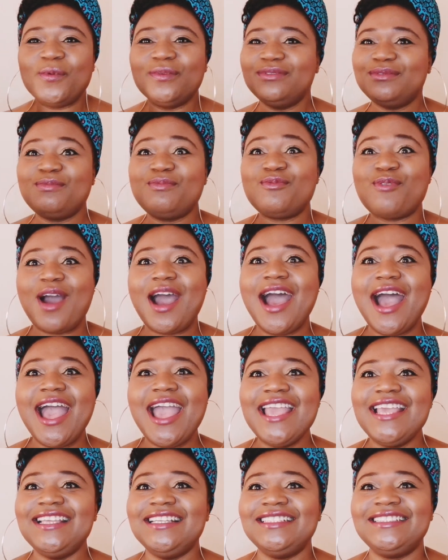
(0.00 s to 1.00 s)

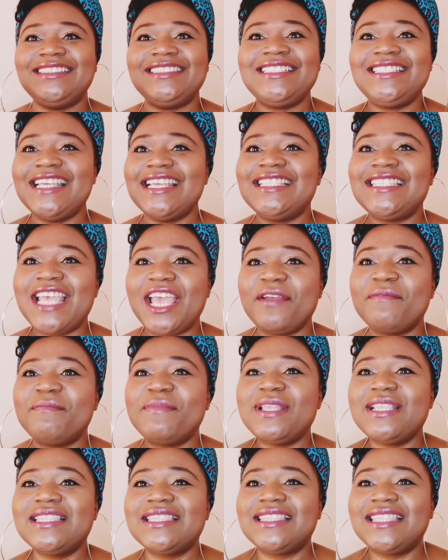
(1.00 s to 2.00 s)
why did it take me